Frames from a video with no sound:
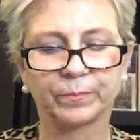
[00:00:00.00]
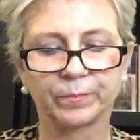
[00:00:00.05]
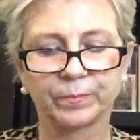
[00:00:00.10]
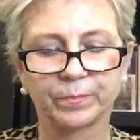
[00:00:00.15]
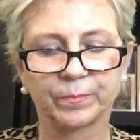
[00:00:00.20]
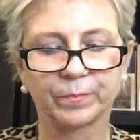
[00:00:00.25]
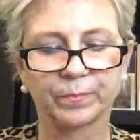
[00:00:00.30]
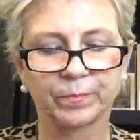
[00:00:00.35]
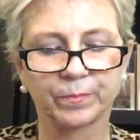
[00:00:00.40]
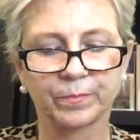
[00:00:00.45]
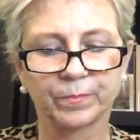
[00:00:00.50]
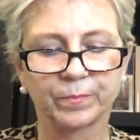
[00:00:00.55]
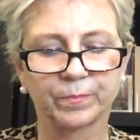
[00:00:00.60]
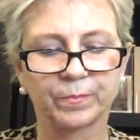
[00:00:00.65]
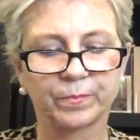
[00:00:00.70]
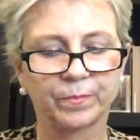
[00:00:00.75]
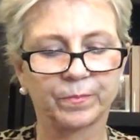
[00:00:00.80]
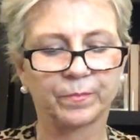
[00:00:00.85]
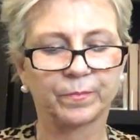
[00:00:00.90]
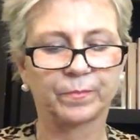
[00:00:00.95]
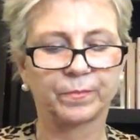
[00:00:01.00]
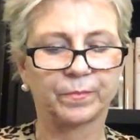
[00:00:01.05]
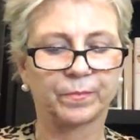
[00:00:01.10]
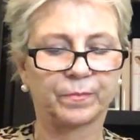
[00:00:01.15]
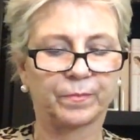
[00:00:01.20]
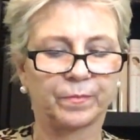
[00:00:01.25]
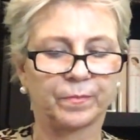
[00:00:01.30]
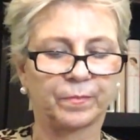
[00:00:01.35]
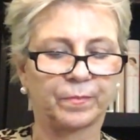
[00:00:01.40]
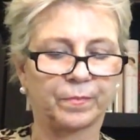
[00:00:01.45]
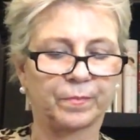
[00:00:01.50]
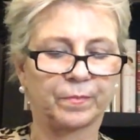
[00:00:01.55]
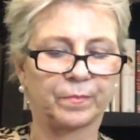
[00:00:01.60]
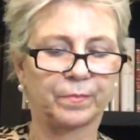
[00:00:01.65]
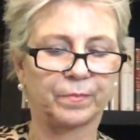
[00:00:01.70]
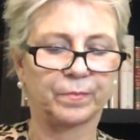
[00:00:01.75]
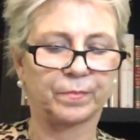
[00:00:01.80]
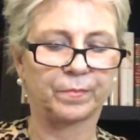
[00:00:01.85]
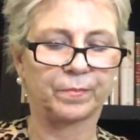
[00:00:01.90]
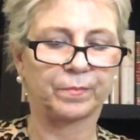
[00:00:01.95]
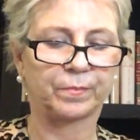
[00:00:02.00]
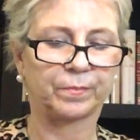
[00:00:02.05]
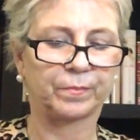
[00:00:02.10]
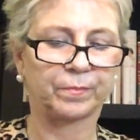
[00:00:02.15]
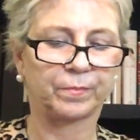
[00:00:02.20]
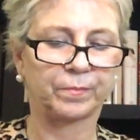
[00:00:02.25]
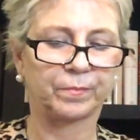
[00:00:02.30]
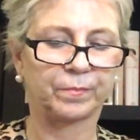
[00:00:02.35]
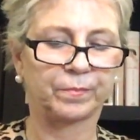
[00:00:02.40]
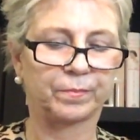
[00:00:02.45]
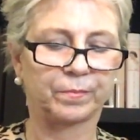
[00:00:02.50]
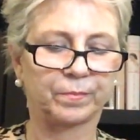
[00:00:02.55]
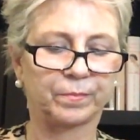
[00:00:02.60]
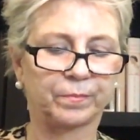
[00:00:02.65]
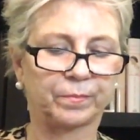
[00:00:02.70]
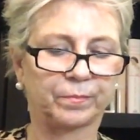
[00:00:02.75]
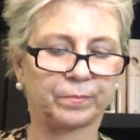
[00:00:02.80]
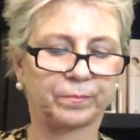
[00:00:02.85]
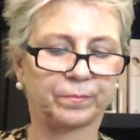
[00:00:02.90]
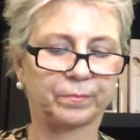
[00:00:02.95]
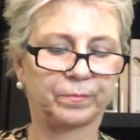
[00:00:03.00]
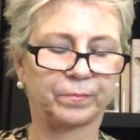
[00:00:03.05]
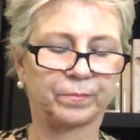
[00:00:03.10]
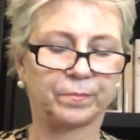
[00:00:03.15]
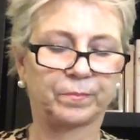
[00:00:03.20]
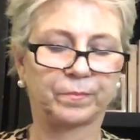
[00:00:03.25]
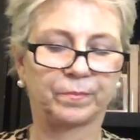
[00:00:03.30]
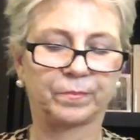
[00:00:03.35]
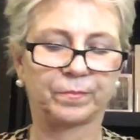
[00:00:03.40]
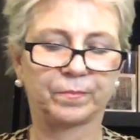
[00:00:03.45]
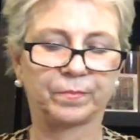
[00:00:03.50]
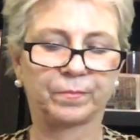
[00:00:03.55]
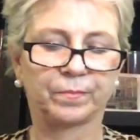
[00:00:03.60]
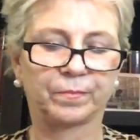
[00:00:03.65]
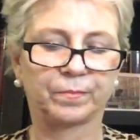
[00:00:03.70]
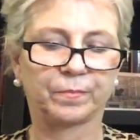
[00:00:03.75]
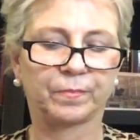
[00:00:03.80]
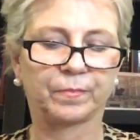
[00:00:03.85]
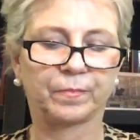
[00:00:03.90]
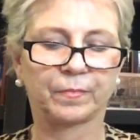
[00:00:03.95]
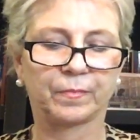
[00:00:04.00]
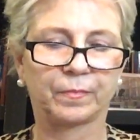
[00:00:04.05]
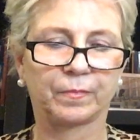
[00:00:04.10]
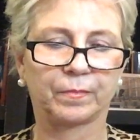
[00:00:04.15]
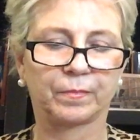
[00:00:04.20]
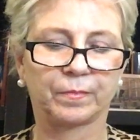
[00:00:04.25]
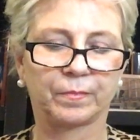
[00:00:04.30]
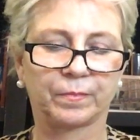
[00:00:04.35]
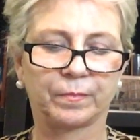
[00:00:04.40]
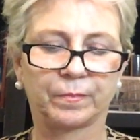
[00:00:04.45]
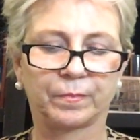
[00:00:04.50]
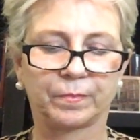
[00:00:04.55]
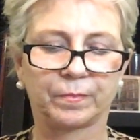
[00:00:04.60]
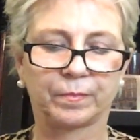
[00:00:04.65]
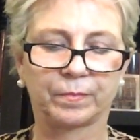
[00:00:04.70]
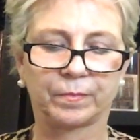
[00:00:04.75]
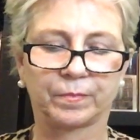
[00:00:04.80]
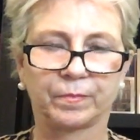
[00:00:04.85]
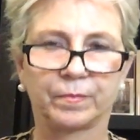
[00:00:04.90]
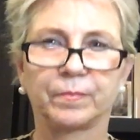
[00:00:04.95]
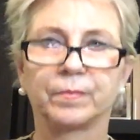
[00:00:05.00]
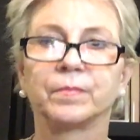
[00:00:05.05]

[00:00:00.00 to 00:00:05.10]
[no speech]